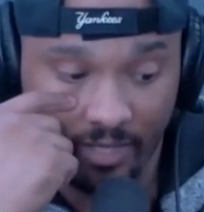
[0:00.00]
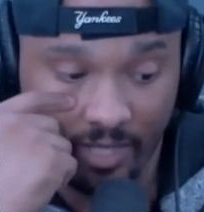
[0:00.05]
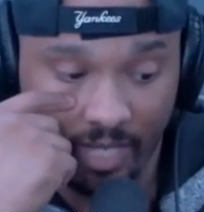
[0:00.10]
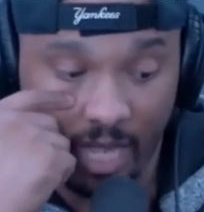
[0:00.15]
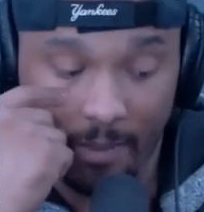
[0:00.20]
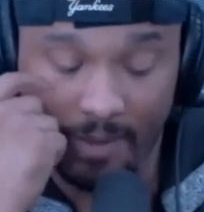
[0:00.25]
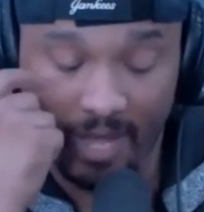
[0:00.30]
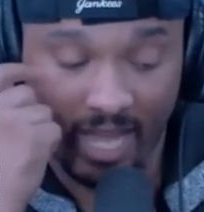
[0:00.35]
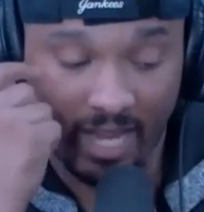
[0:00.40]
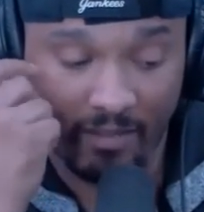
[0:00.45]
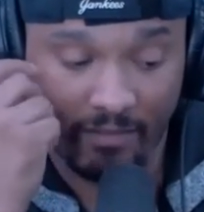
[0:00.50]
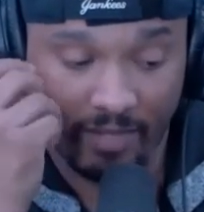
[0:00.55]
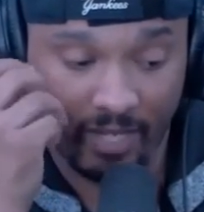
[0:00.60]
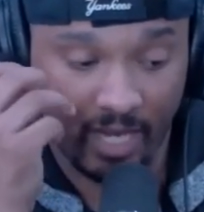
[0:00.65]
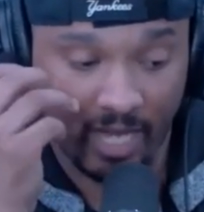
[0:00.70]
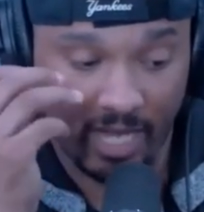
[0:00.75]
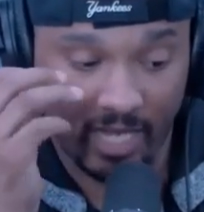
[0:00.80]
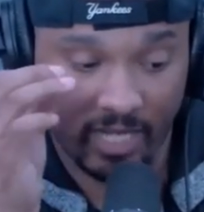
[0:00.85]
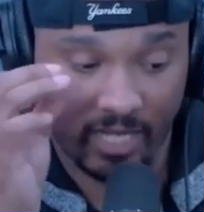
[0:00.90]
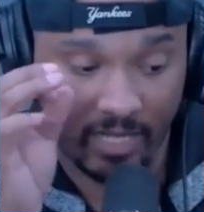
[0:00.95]
I mean, I even
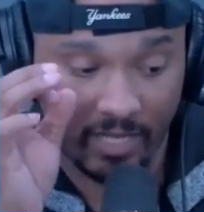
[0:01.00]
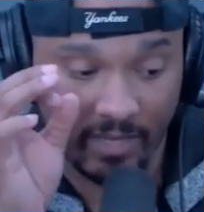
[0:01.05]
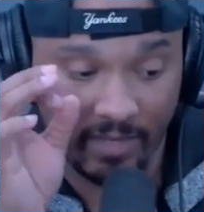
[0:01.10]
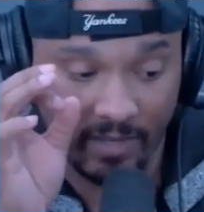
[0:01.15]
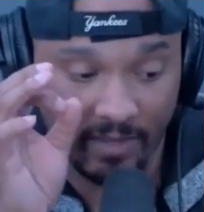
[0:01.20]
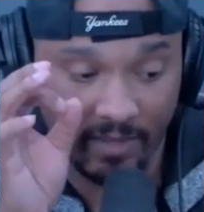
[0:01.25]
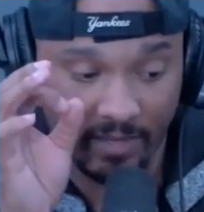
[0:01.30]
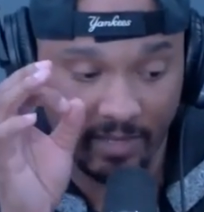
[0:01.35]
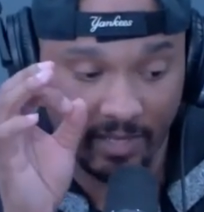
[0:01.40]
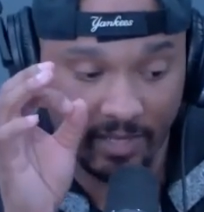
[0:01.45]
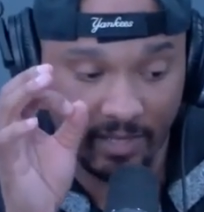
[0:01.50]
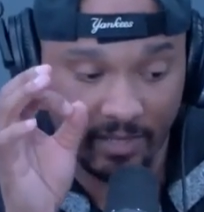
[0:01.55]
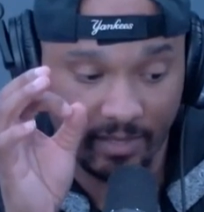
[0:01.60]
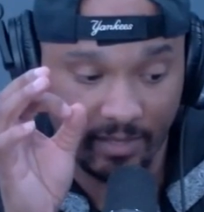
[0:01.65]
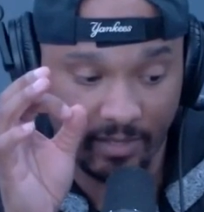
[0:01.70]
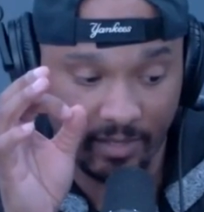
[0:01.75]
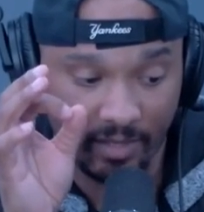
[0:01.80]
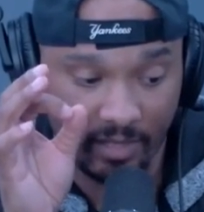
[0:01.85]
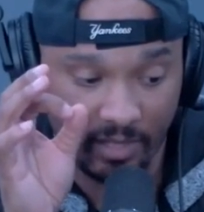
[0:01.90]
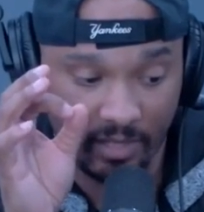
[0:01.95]
like
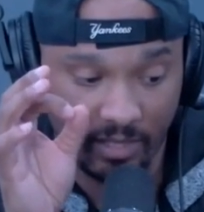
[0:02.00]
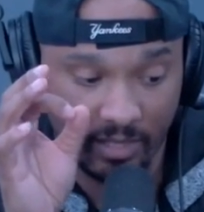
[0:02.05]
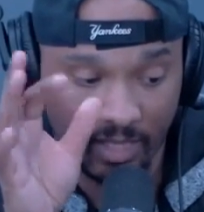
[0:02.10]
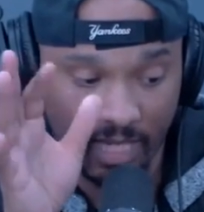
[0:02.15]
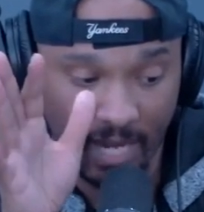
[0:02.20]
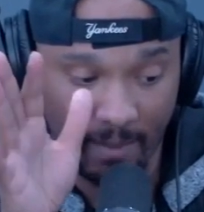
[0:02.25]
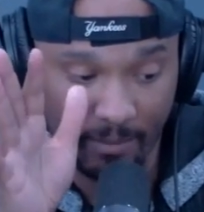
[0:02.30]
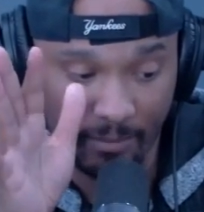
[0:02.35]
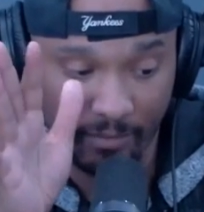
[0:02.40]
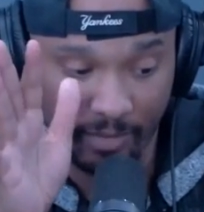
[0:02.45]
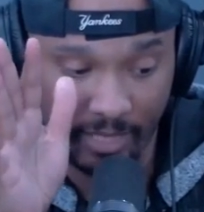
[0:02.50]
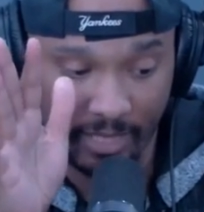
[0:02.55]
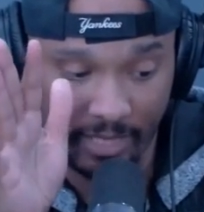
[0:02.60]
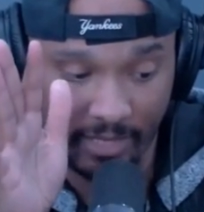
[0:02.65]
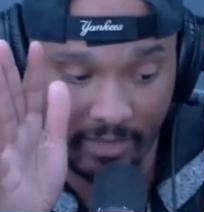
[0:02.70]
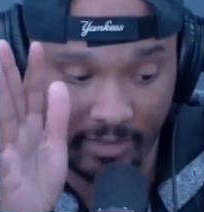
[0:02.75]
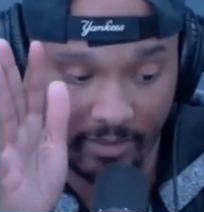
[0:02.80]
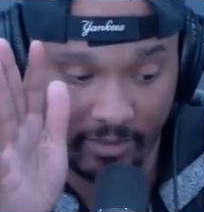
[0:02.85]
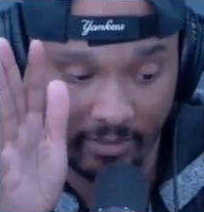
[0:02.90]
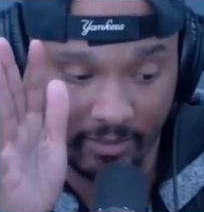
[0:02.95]
top 3
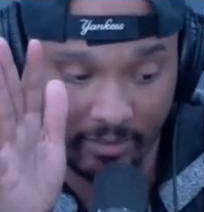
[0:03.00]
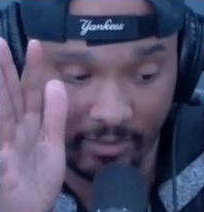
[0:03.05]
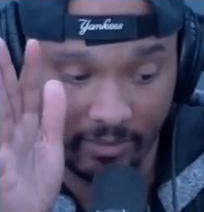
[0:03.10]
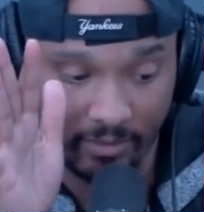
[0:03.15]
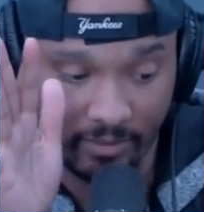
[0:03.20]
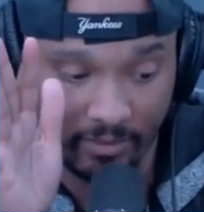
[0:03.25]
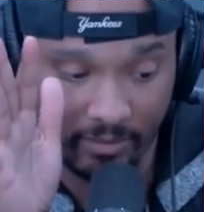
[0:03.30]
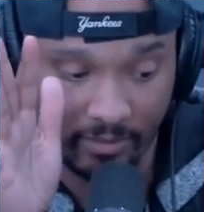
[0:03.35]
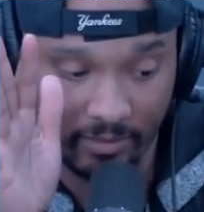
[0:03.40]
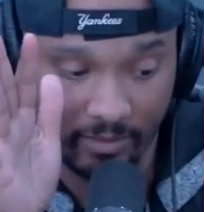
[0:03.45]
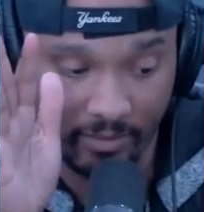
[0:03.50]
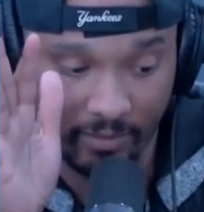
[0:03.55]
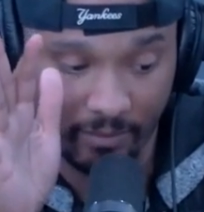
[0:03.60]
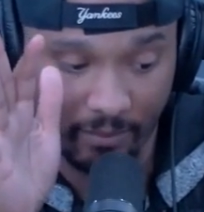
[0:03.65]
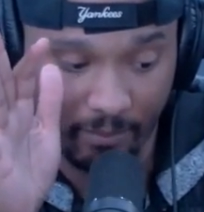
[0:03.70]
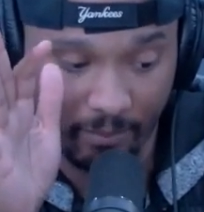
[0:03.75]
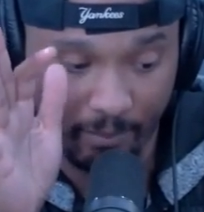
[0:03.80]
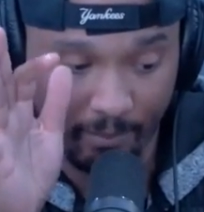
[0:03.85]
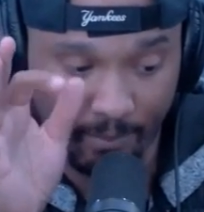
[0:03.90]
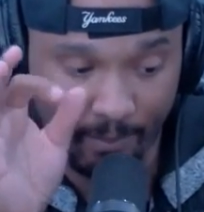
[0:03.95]

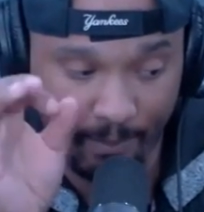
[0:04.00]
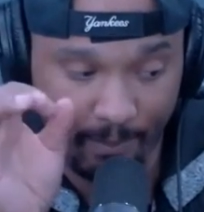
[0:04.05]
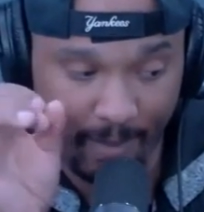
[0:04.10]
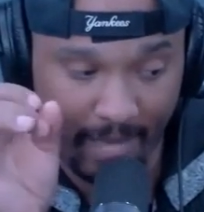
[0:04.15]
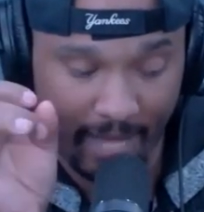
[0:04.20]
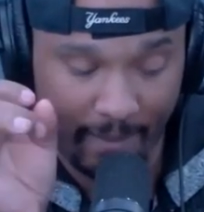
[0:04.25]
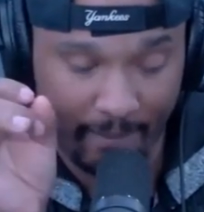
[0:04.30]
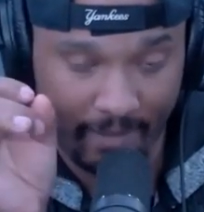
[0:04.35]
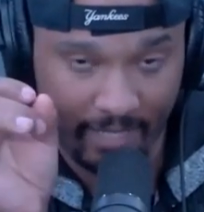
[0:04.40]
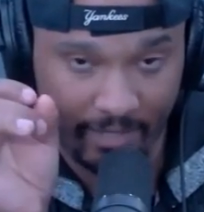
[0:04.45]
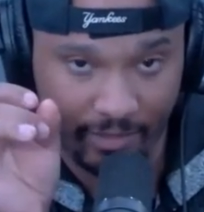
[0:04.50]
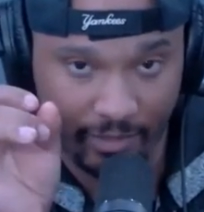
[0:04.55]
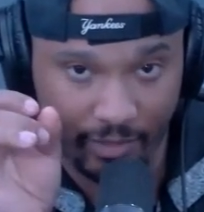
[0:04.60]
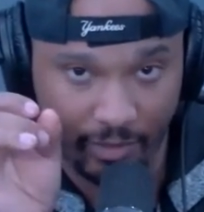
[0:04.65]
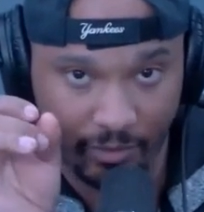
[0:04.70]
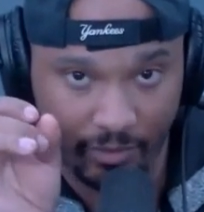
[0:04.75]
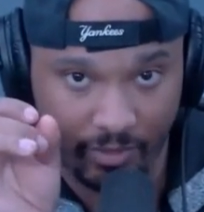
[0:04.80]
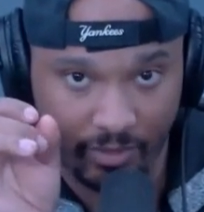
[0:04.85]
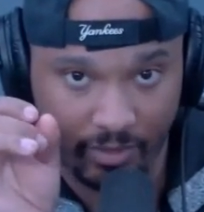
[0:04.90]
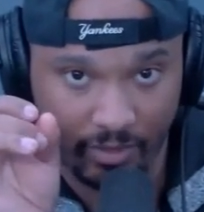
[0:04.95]
Batman
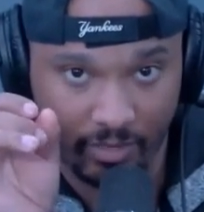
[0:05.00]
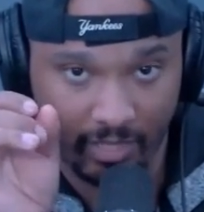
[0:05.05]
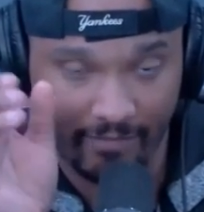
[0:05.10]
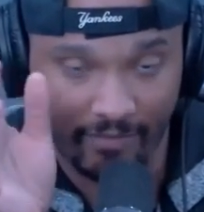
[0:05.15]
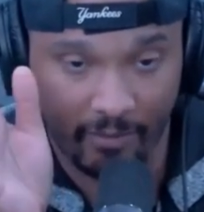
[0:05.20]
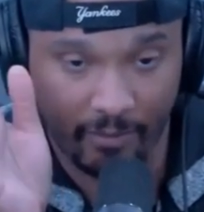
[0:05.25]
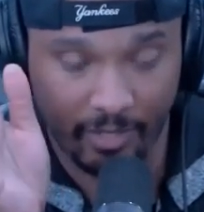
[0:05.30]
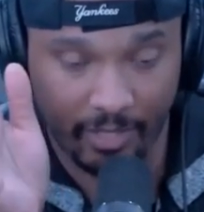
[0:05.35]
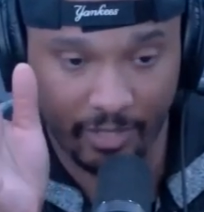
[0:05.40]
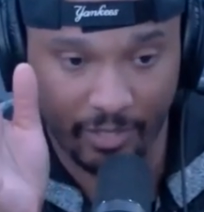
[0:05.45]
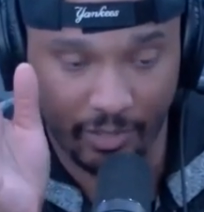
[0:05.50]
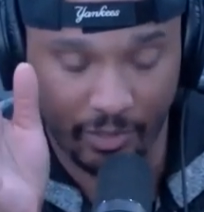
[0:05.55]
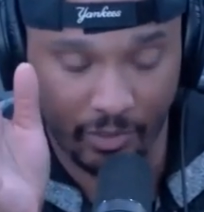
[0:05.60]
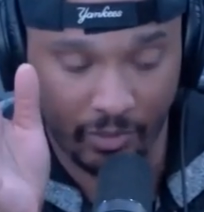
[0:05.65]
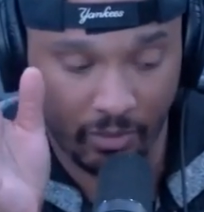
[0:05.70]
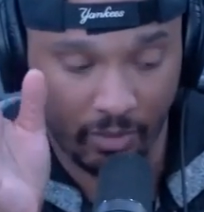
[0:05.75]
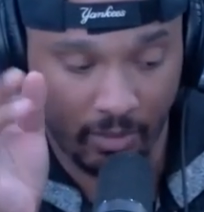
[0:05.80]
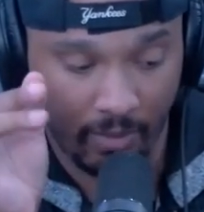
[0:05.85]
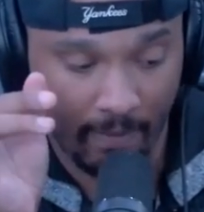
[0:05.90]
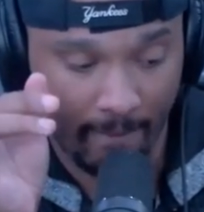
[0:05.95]
suits. If I were to
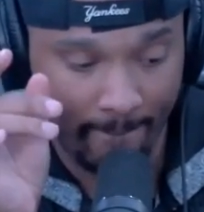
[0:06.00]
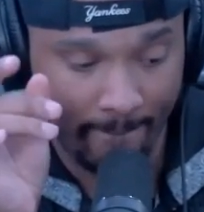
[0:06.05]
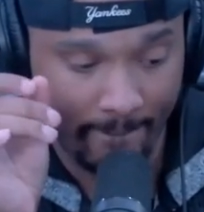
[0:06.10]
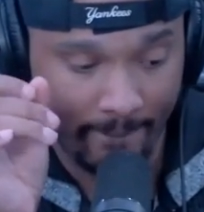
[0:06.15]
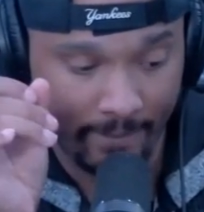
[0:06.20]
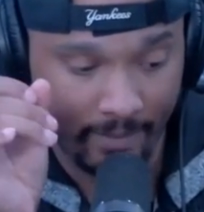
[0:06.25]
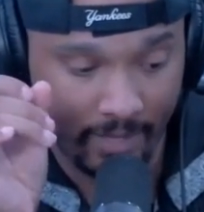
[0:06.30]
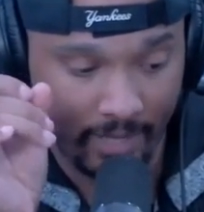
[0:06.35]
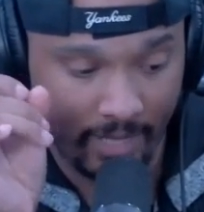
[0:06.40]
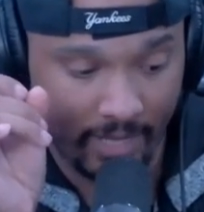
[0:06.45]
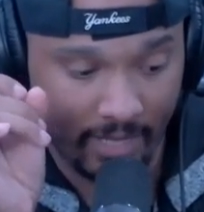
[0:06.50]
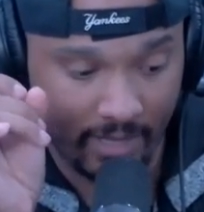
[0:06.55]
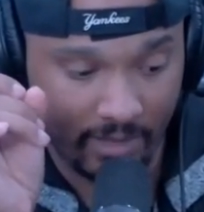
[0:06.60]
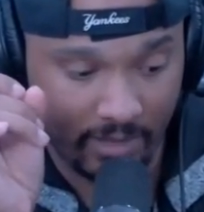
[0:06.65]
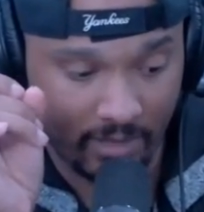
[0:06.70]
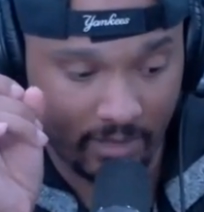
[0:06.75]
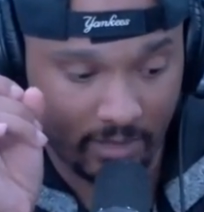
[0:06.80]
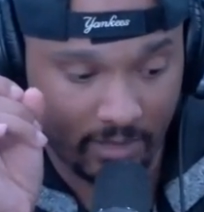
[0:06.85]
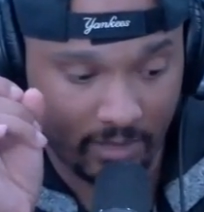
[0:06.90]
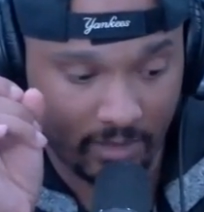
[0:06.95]
do,
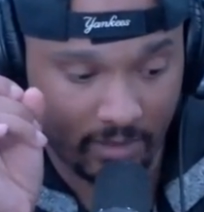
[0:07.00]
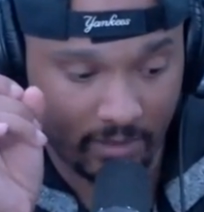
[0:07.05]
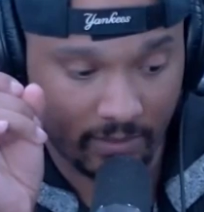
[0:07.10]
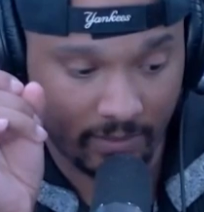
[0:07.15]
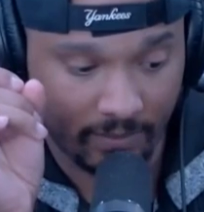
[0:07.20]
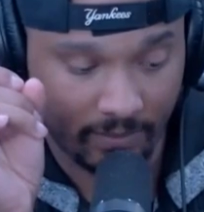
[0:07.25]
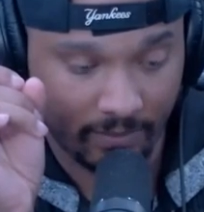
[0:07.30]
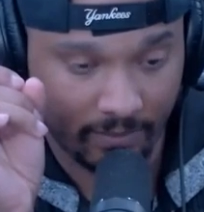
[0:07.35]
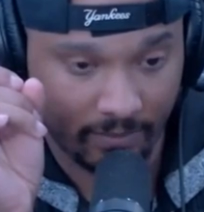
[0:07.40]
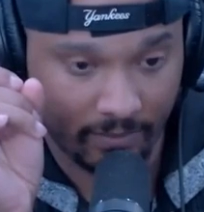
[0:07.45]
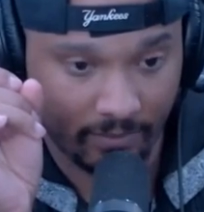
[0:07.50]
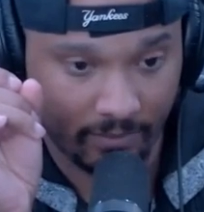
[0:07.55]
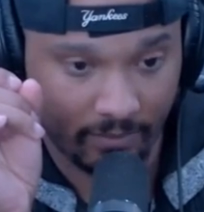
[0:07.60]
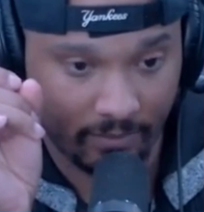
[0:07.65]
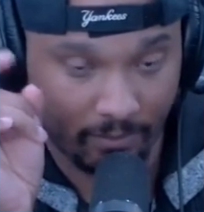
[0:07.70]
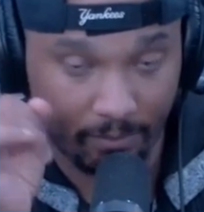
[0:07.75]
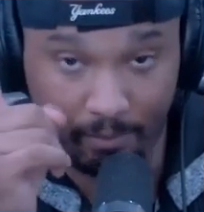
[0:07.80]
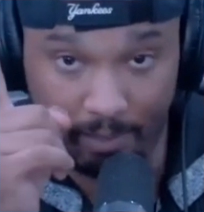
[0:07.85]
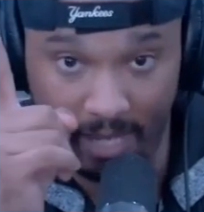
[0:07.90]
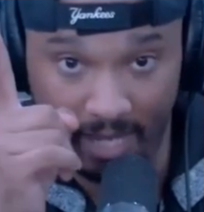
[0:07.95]
it's
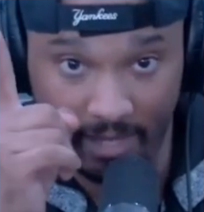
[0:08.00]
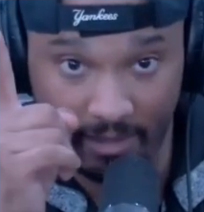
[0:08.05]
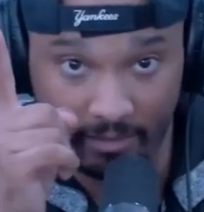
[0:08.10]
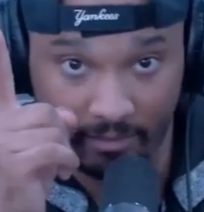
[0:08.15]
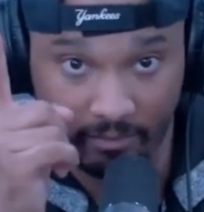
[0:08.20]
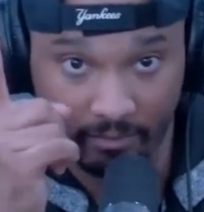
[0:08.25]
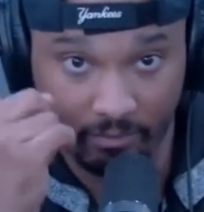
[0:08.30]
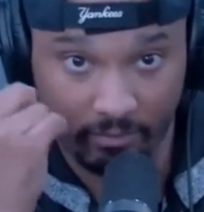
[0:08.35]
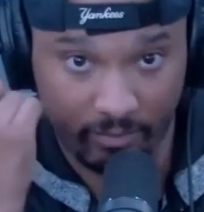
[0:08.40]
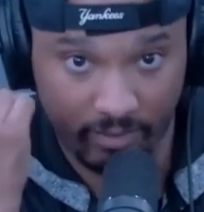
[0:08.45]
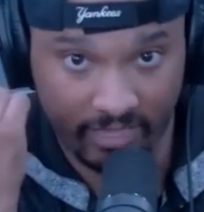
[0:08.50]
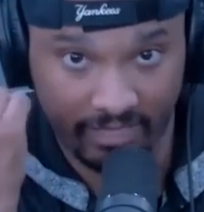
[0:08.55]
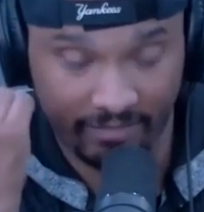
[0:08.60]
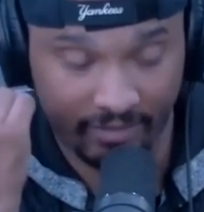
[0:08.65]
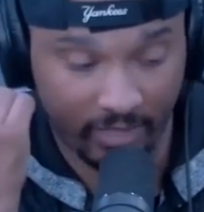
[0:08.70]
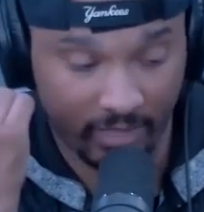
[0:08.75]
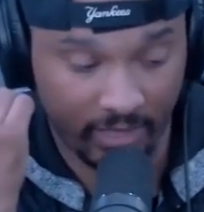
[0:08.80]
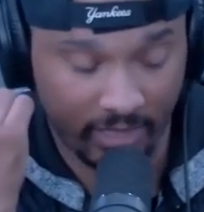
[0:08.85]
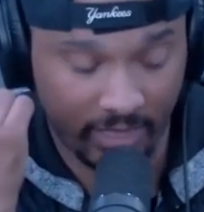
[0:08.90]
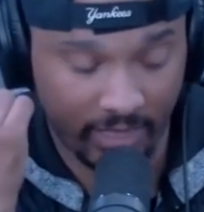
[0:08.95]
Ben,
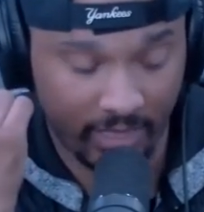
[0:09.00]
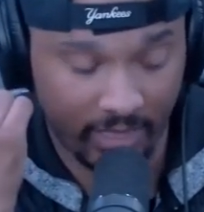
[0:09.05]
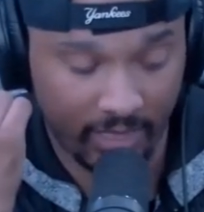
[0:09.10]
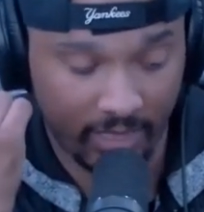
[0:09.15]
definitely.